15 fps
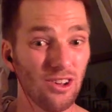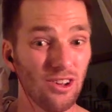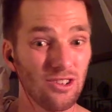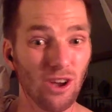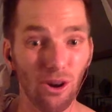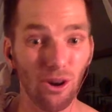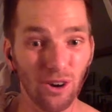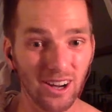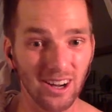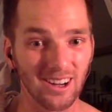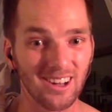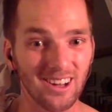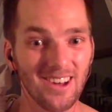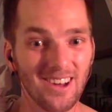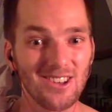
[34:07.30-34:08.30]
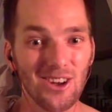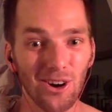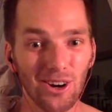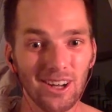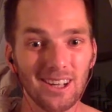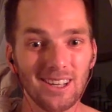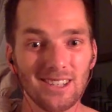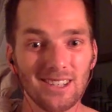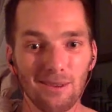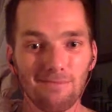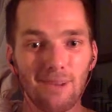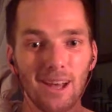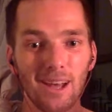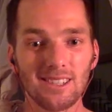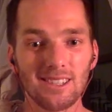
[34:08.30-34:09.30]
yoga. Yoga is
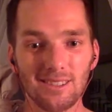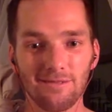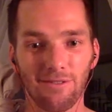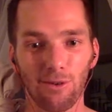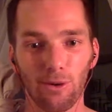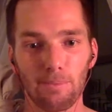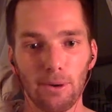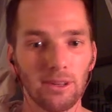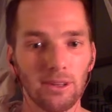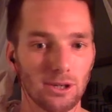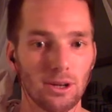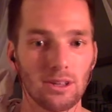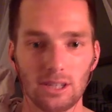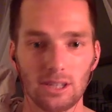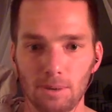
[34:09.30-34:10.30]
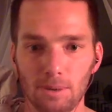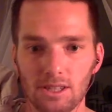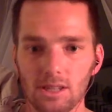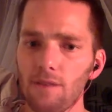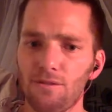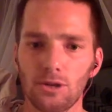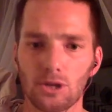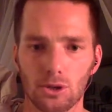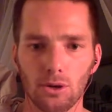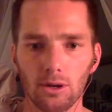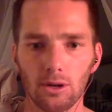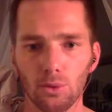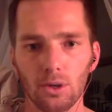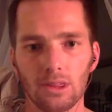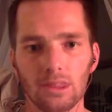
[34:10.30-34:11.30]
amazing for building strength, especially if you
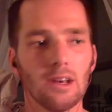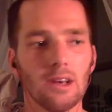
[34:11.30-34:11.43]
struggle with